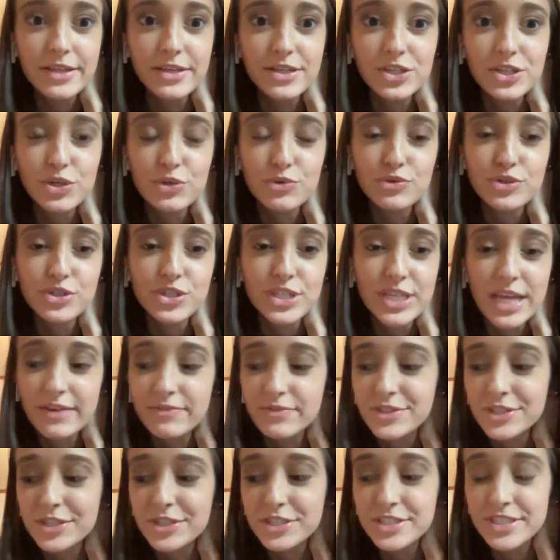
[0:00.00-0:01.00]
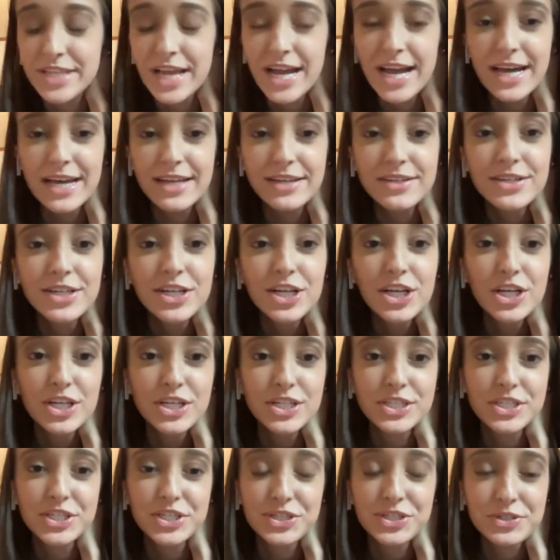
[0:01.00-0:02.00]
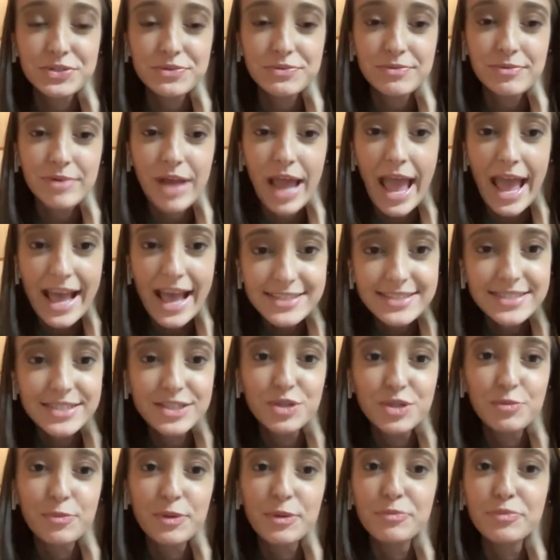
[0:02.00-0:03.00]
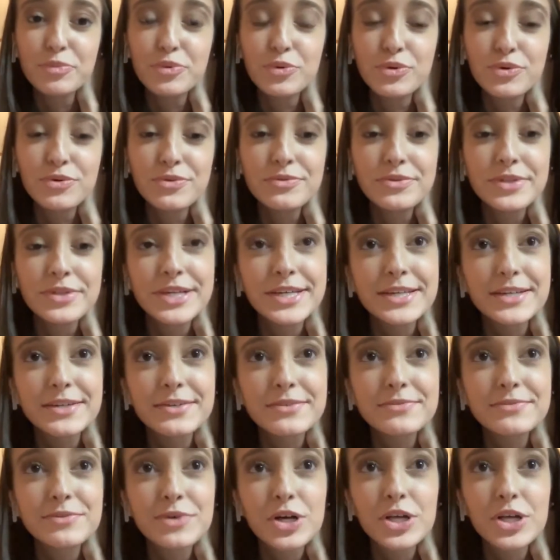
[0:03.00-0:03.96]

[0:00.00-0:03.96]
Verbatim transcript: Like, you just have to decide to ask the people, like,